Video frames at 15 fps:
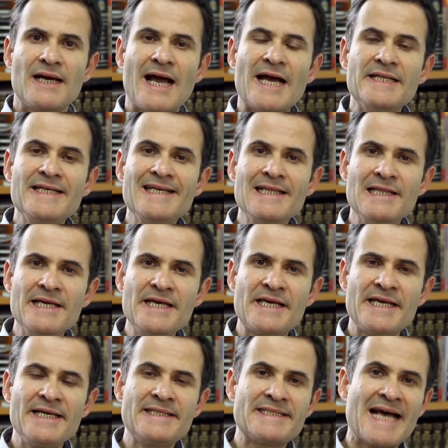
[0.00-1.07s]
any
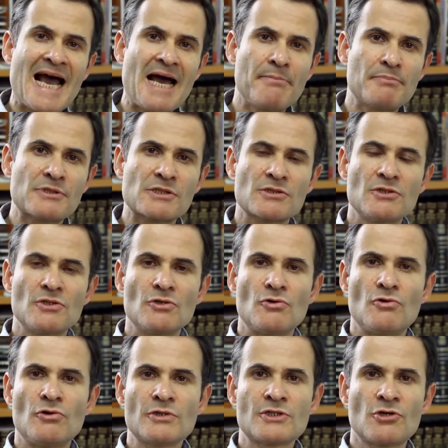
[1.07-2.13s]
leaky taps
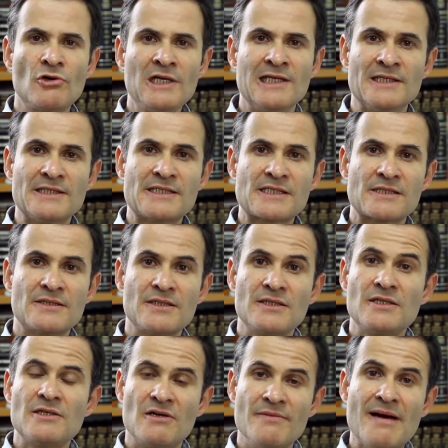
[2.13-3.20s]
or toilets.
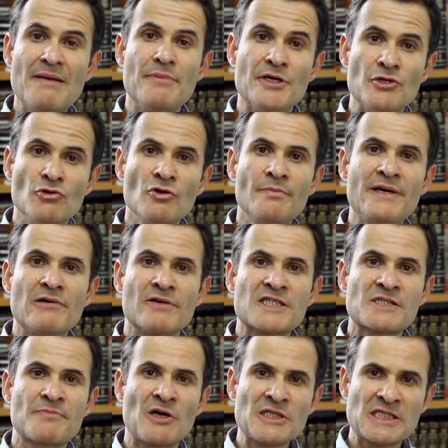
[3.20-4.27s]
Remember, you'll be
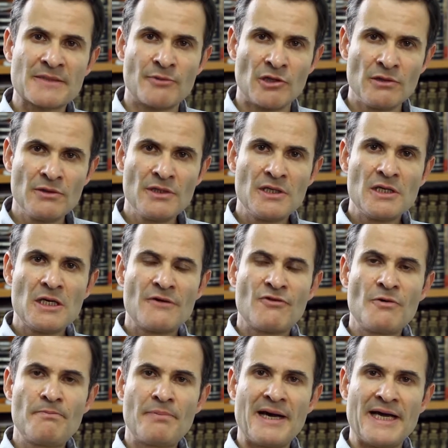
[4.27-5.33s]
responsible
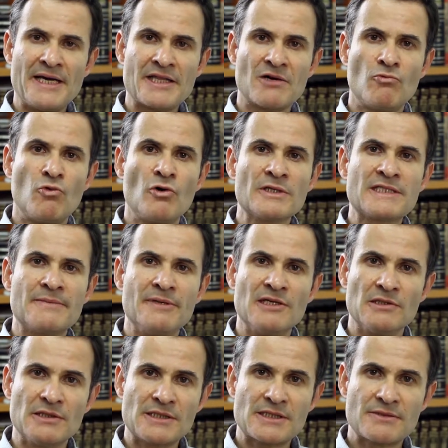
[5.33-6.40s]
for paying the water
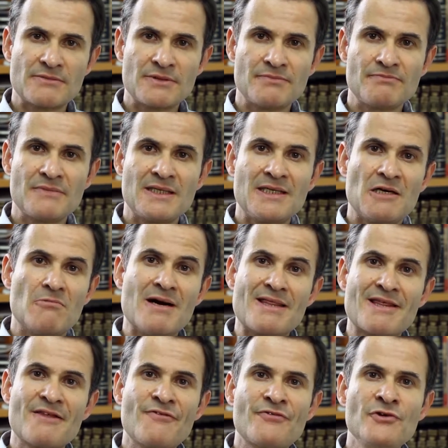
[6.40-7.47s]
bills,
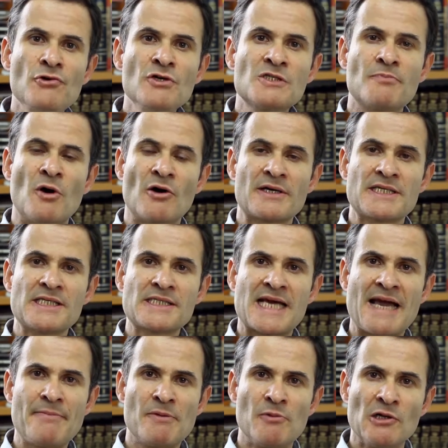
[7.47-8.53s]
whether the fuse box is
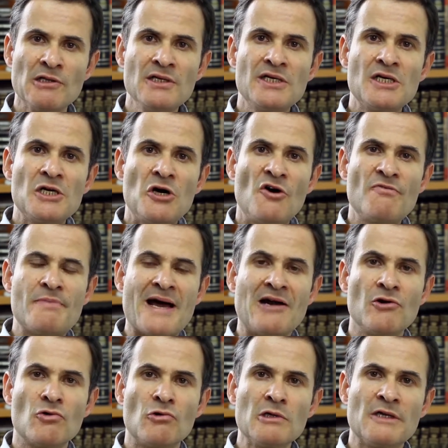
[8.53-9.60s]
capable of
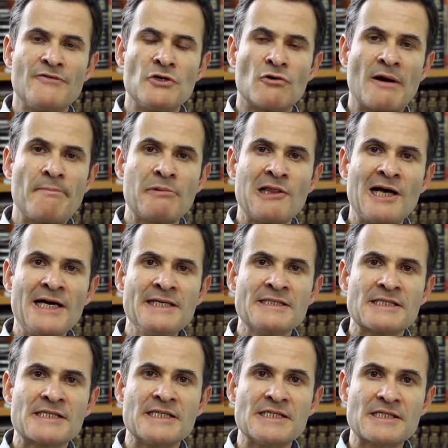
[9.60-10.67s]
bearing all of your
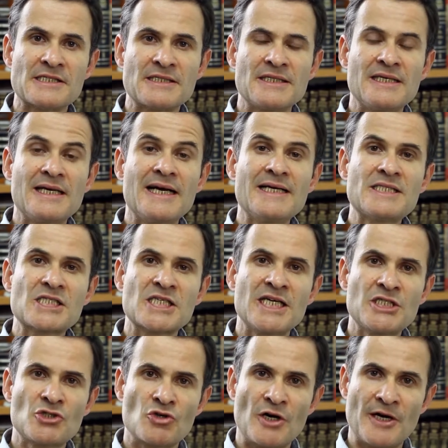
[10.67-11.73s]
appliances,
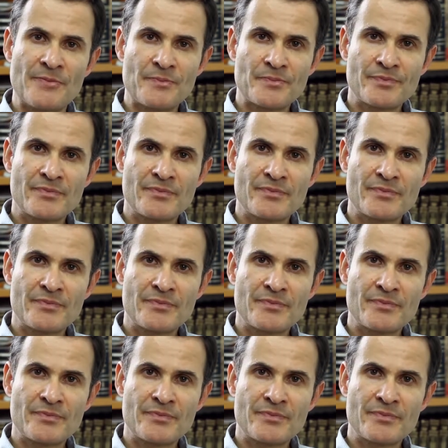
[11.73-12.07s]
etc.